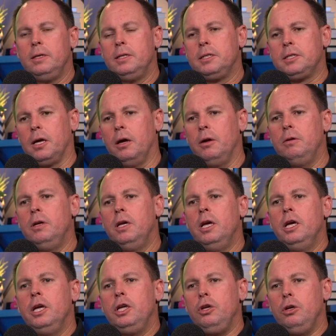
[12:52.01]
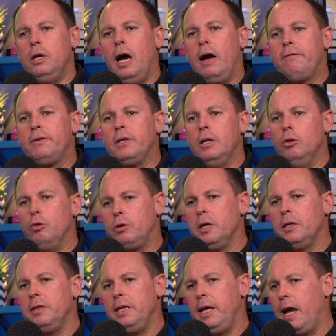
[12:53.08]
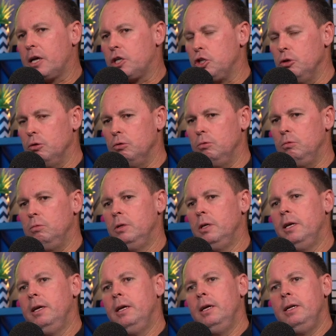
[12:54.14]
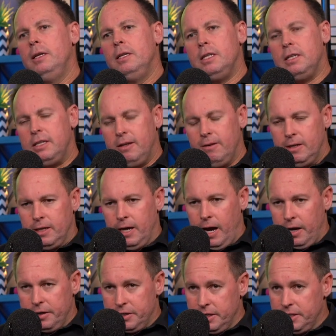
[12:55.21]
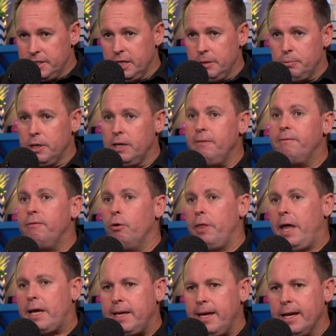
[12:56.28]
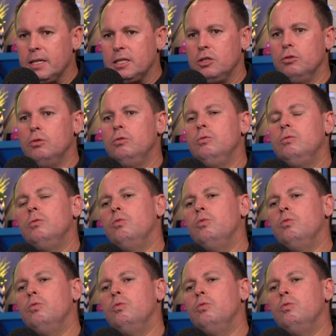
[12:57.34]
So you have to look at the actual DCP for that council.